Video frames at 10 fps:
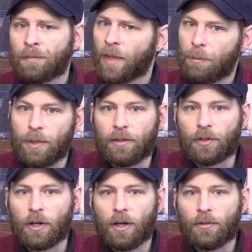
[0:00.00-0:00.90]
Bit of
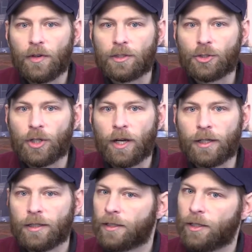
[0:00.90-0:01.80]
a cough hits
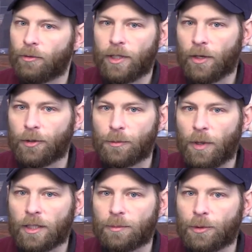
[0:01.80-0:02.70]
China.
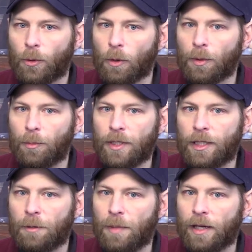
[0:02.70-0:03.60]
irresponsible corporate
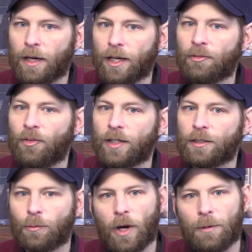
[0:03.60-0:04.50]
media make
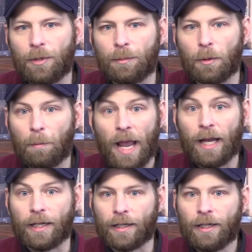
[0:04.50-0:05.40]
unaffected white people
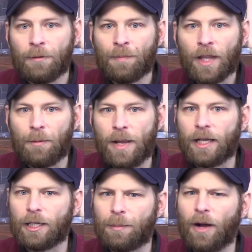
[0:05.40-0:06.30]
panic and
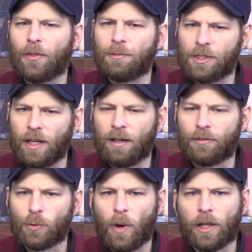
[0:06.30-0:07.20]
make it about
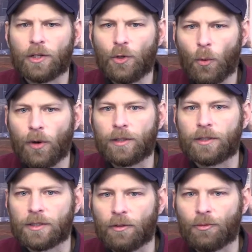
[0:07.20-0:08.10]
themselves while ignoring the
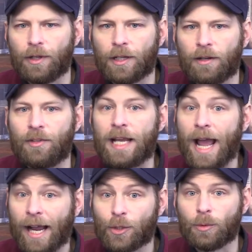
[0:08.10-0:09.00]
suffering of the
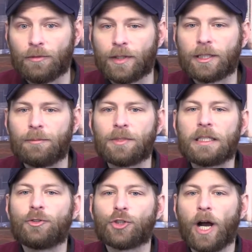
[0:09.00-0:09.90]
actual victims
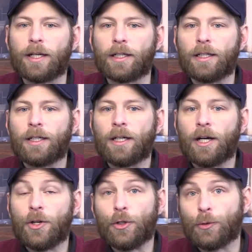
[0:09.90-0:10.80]
in China,
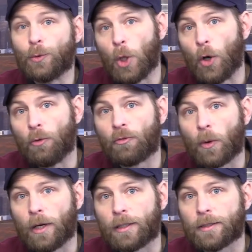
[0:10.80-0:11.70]
a new low
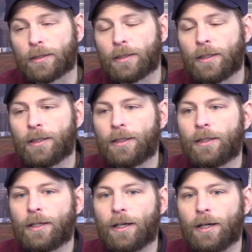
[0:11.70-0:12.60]
for us.
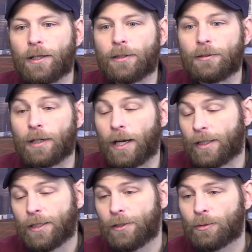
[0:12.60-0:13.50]
Uh, I
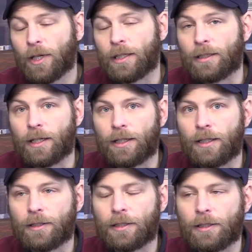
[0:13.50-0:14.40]
think he's right. I
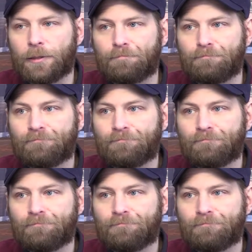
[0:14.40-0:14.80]
think, um,